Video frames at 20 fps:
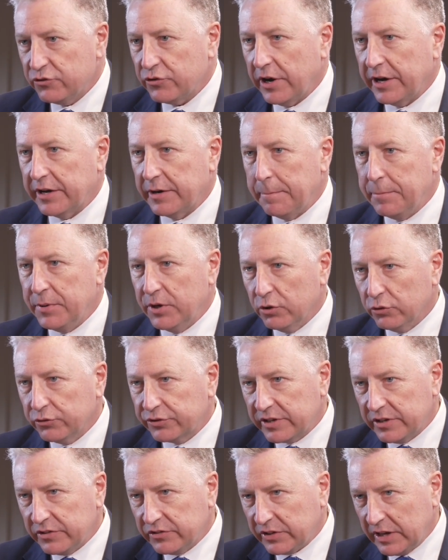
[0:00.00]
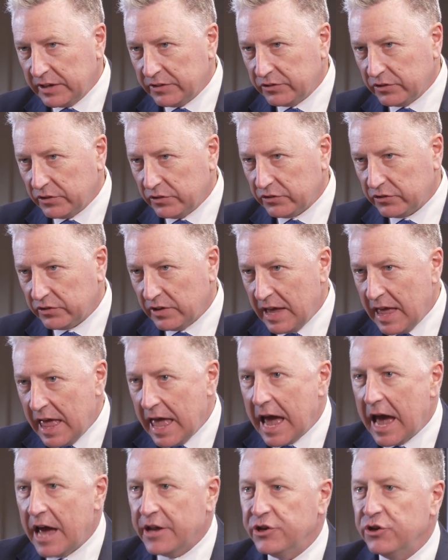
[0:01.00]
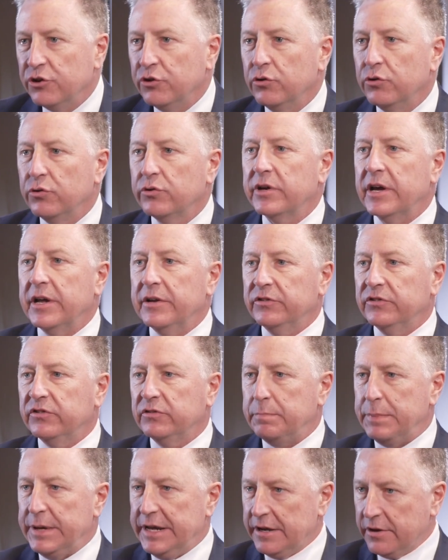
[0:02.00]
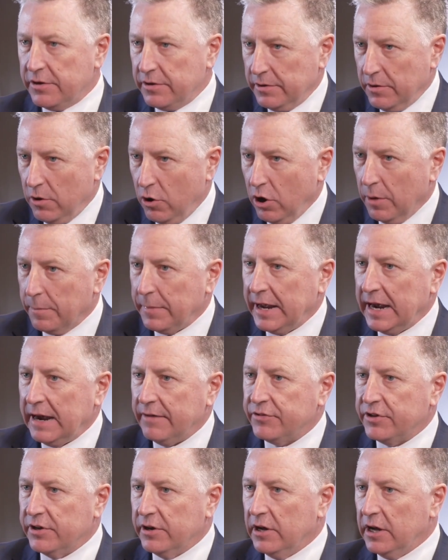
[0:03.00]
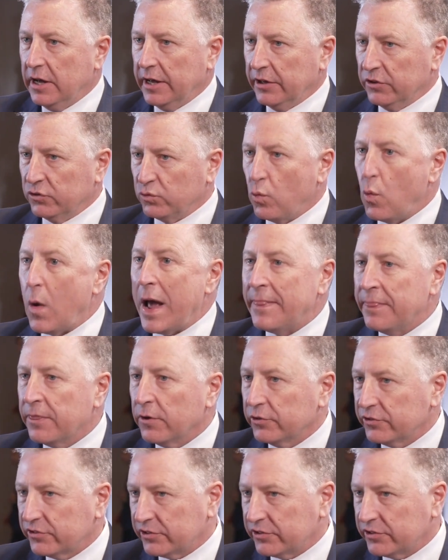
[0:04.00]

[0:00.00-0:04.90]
Try to build consensus, and you can speak on behalf of the alliance when there's